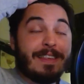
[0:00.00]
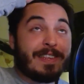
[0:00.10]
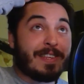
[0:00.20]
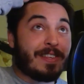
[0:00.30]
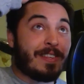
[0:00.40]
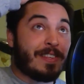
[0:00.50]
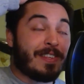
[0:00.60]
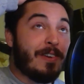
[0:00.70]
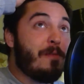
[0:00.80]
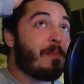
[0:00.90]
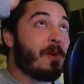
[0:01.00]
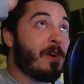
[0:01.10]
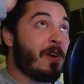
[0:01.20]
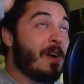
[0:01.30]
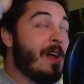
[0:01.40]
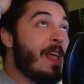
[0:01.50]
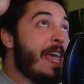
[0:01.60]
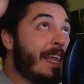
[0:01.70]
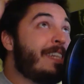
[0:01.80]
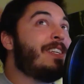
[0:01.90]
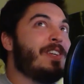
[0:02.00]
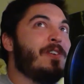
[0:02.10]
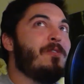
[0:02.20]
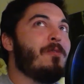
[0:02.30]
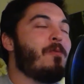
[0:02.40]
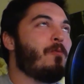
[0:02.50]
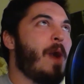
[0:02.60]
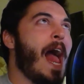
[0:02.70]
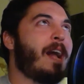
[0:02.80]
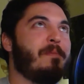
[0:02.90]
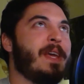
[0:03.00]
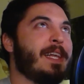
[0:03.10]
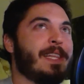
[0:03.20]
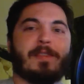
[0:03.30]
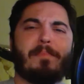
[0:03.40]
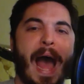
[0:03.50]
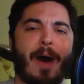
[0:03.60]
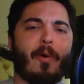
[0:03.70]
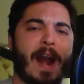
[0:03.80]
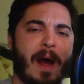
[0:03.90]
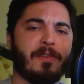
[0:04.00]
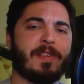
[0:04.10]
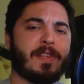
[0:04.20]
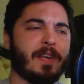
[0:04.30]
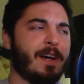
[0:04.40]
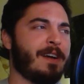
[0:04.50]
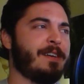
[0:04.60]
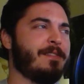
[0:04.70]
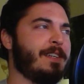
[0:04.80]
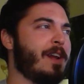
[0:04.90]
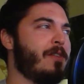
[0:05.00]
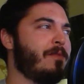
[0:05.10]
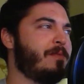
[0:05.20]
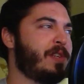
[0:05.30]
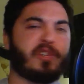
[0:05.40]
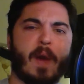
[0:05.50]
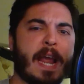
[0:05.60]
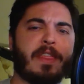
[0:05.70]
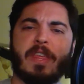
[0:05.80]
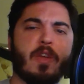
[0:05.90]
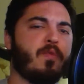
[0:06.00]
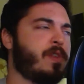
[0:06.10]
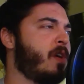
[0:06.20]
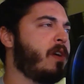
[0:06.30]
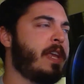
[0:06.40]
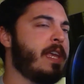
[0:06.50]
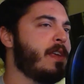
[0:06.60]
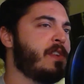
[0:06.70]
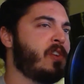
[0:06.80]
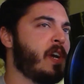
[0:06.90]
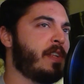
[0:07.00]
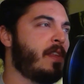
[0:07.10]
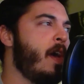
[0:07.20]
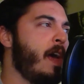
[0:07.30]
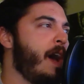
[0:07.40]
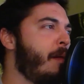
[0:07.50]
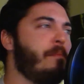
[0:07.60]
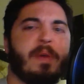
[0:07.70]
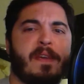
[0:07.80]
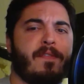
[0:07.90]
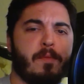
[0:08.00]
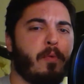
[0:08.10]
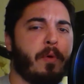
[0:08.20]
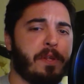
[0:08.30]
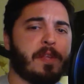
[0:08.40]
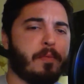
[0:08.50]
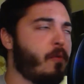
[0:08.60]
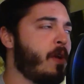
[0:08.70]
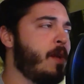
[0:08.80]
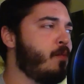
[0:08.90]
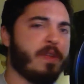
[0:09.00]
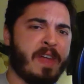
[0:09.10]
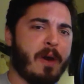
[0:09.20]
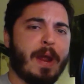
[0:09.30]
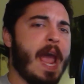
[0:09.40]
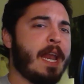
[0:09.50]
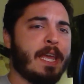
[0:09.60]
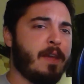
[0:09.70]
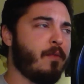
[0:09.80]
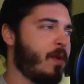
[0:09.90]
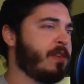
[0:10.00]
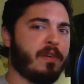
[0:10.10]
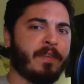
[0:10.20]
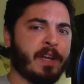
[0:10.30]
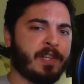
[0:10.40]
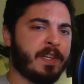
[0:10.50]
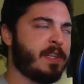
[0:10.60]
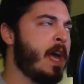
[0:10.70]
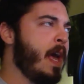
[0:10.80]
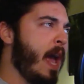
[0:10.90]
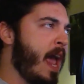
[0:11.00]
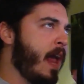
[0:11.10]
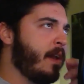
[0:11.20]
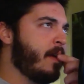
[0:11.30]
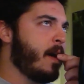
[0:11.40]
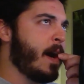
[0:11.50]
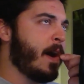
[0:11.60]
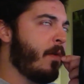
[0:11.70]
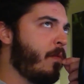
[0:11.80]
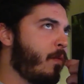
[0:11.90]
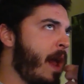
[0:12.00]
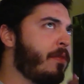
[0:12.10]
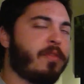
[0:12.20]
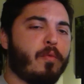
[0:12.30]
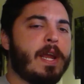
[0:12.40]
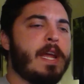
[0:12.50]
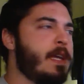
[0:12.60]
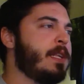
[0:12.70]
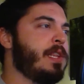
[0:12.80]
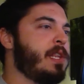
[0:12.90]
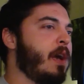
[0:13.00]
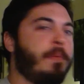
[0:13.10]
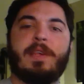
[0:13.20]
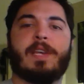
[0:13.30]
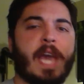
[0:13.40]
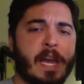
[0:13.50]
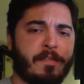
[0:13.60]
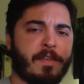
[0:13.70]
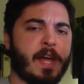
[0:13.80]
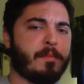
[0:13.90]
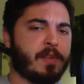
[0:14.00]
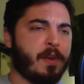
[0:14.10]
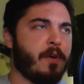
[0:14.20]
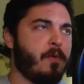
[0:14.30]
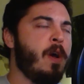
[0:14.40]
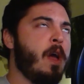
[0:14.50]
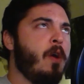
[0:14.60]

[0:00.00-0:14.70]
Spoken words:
super into Rack being this powerhouse, strength user. He is just a beefy boy supreme without any reservations. And round 3 is a piece of cake for them. So